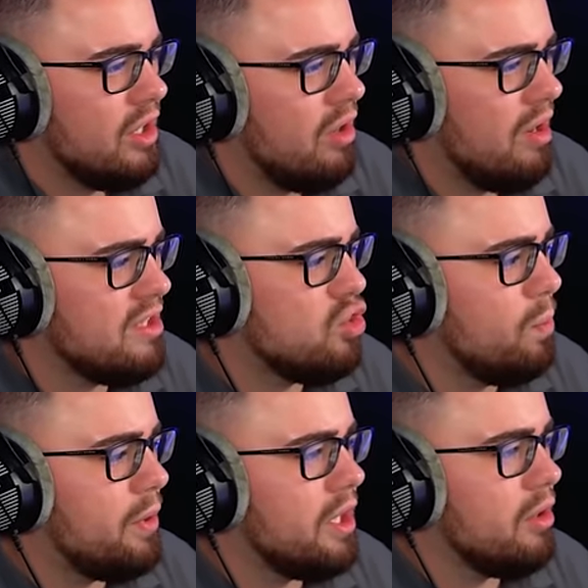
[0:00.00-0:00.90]
All right,
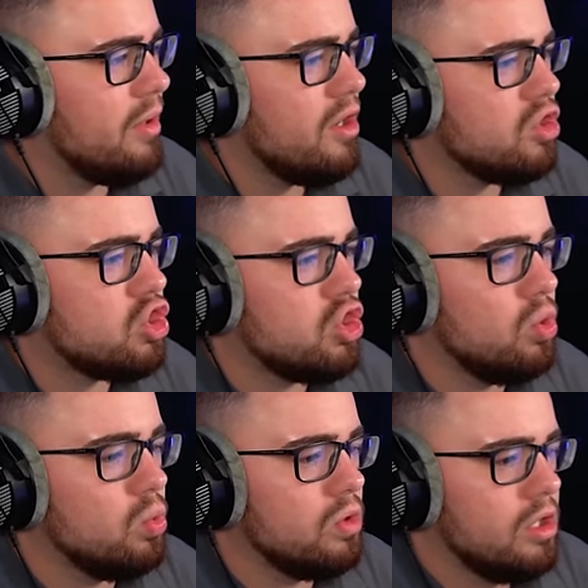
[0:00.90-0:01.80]
superior
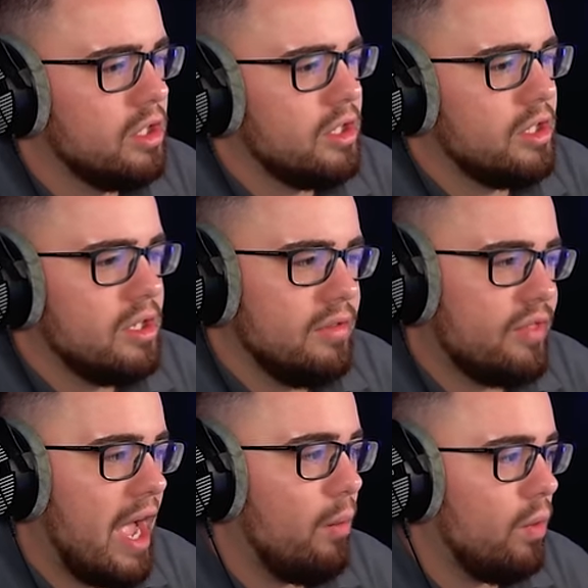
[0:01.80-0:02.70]
suit.
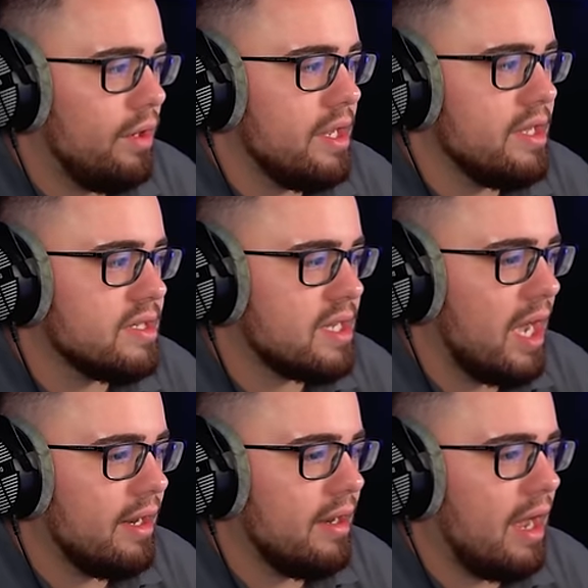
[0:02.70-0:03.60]
That one is
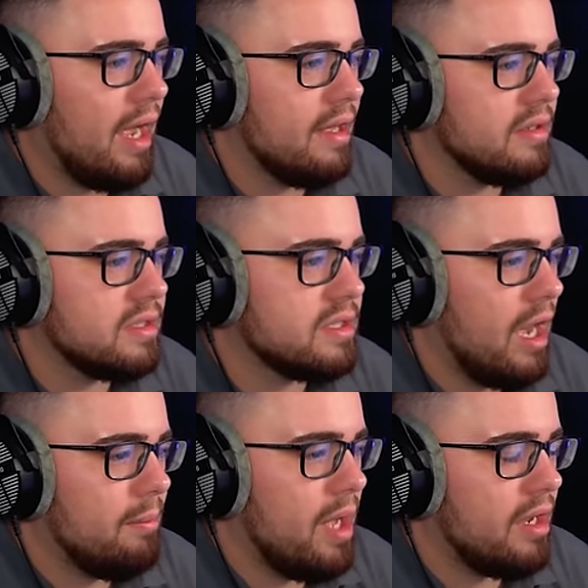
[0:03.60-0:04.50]
kind of nice.
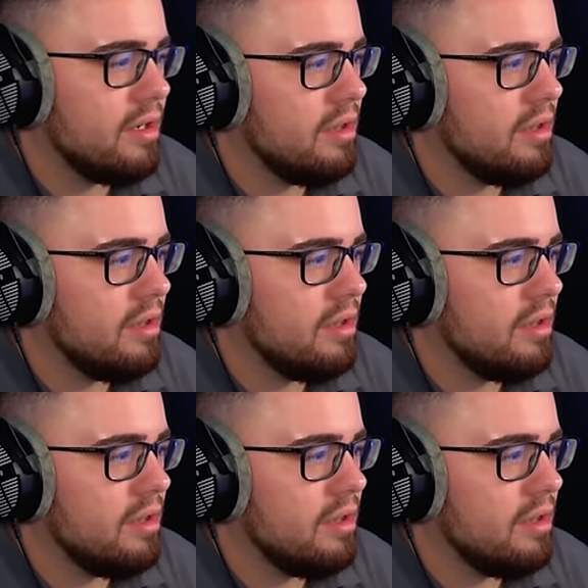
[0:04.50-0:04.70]
I'm not gonna